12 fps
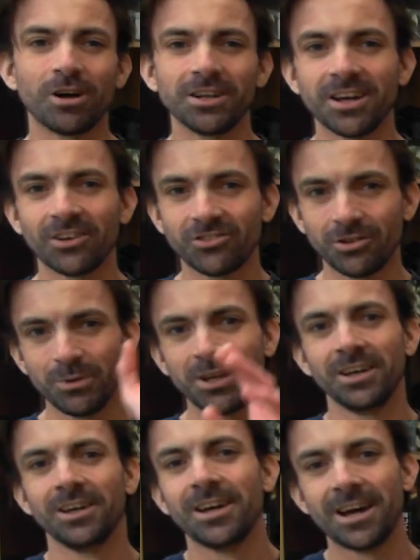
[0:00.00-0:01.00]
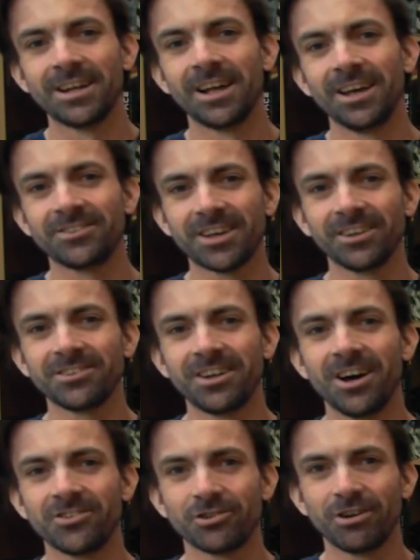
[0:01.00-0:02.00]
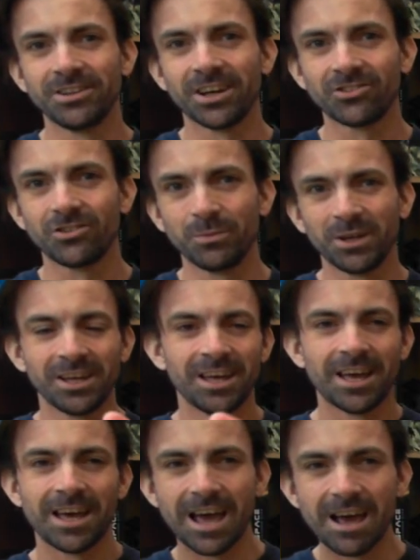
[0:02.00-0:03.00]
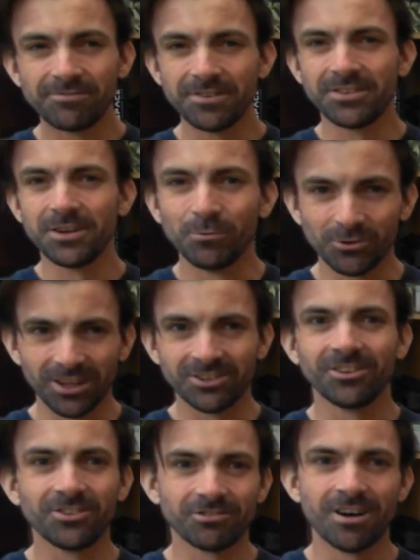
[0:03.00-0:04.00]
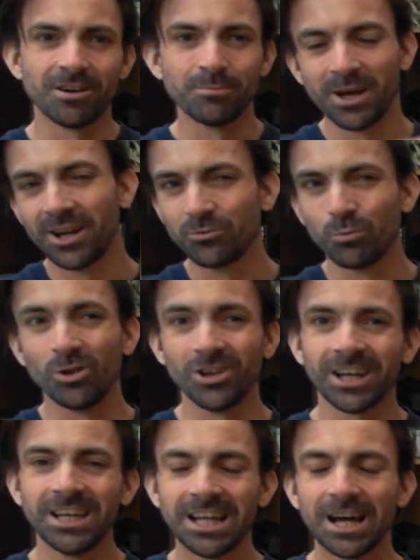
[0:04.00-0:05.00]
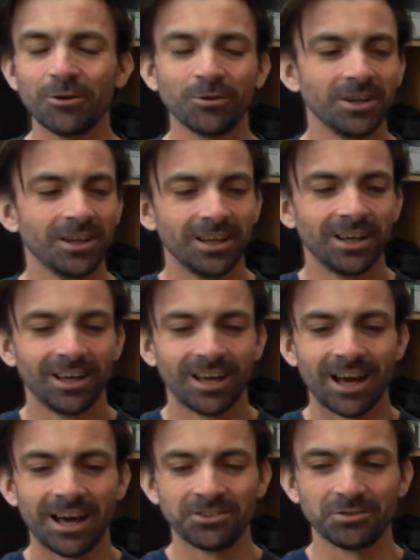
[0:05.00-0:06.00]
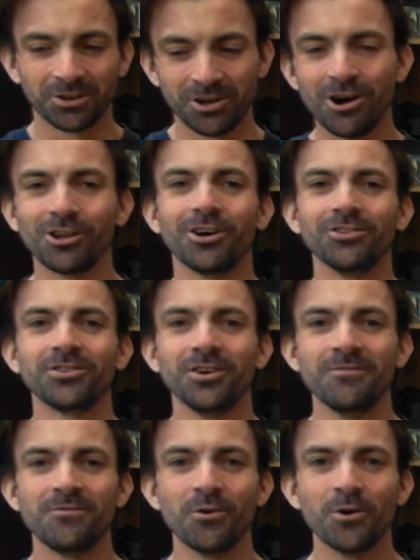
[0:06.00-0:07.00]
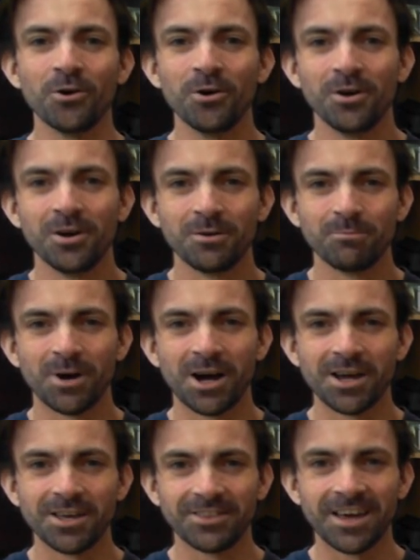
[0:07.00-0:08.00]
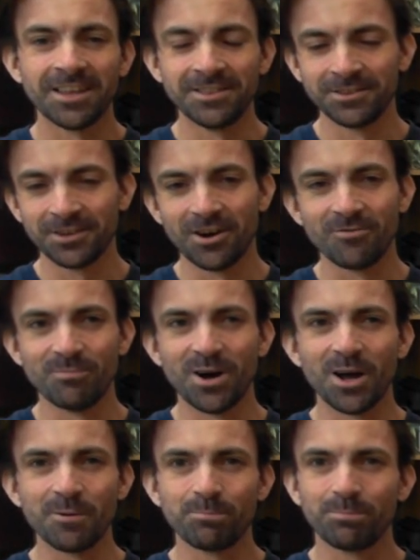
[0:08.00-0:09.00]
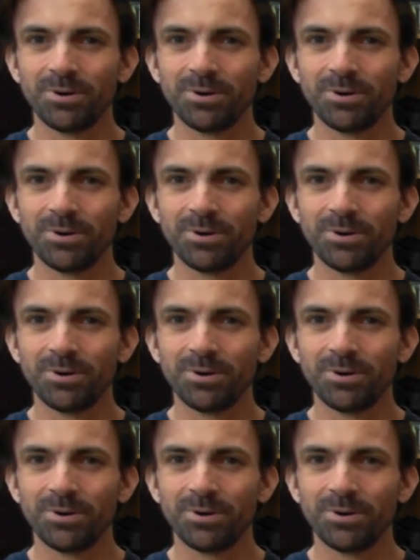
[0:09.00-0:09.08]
right next to me, a skeleton archer right next to me. Everything was literally surrounding me. I was one lucky down. So I called it on turn four, the end of my